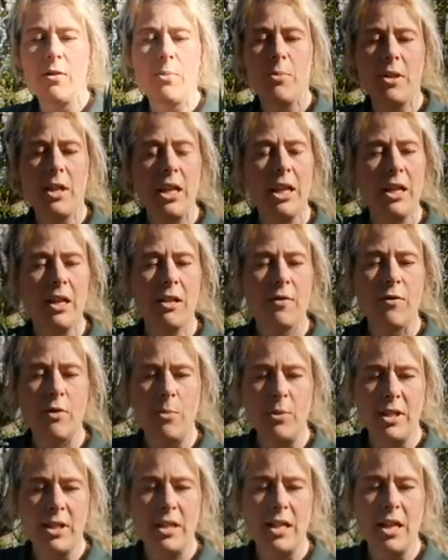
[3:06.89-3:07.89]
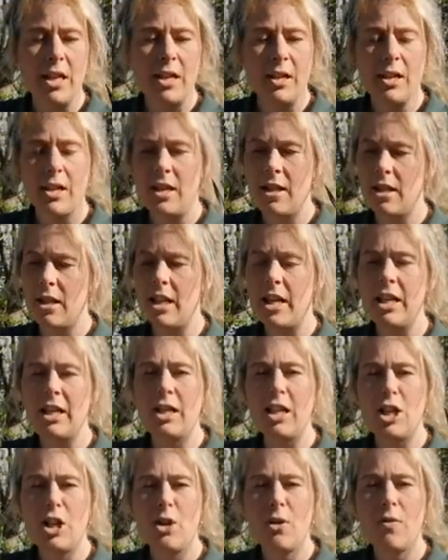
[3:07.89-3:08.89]
Thing from a stick and things
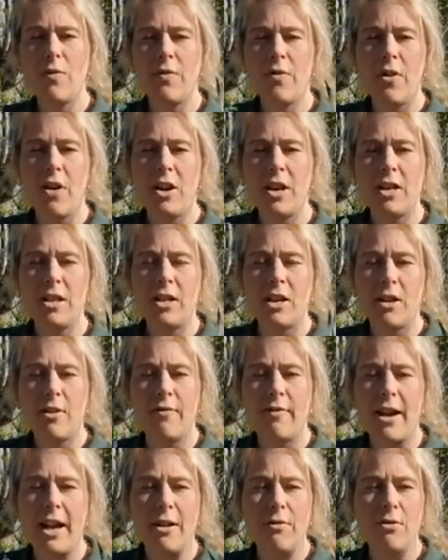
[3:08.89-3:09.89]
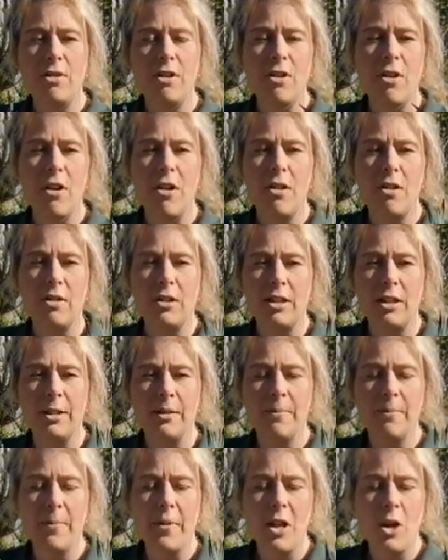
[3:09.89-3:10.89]
that you can find around the garden.
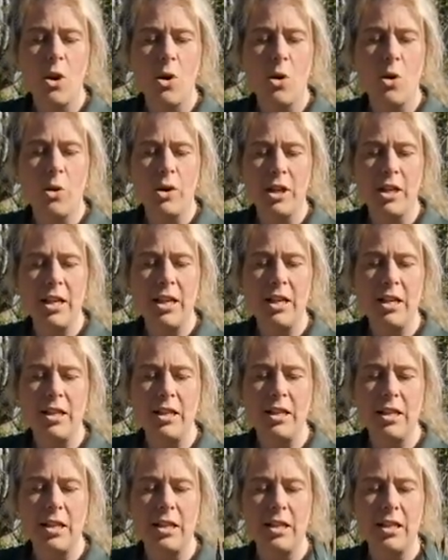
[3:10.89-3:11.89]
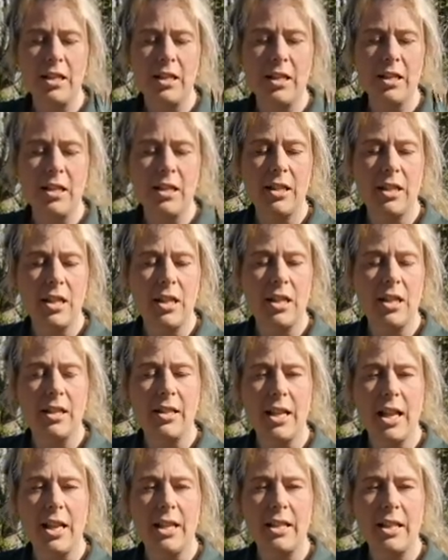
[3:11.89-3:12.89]
All you need is the scissors and the
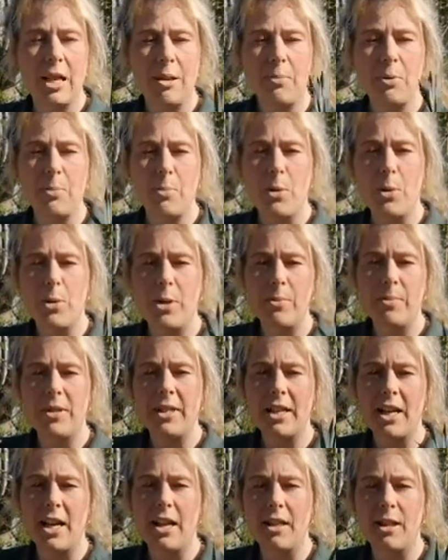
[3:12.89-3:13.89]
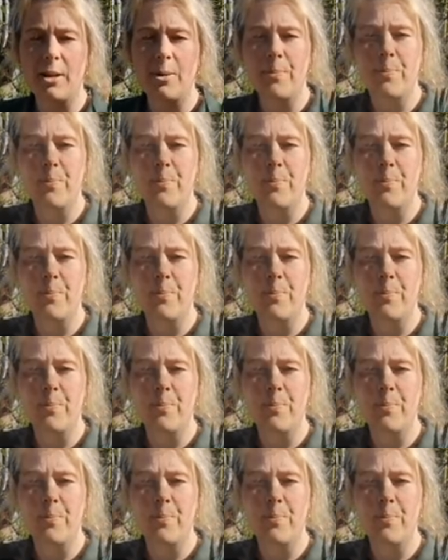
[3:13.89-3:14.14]
sellotape to put them together.